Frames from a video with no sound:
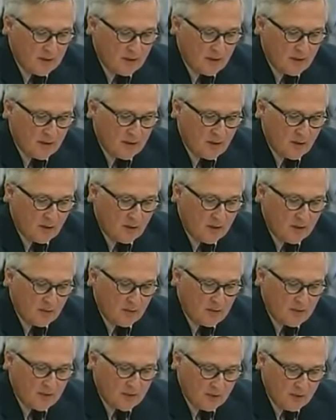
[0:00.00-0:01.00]
and it is only the
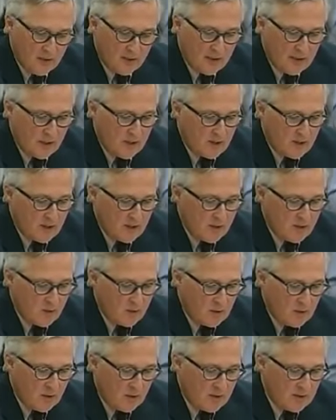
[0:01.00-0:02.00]
most serious cases
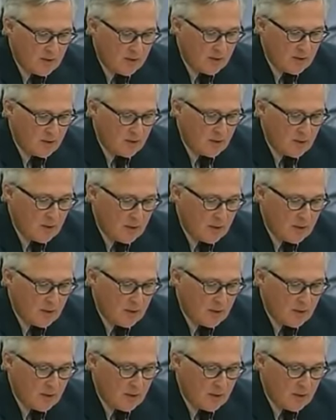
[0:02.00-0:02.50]
which constitute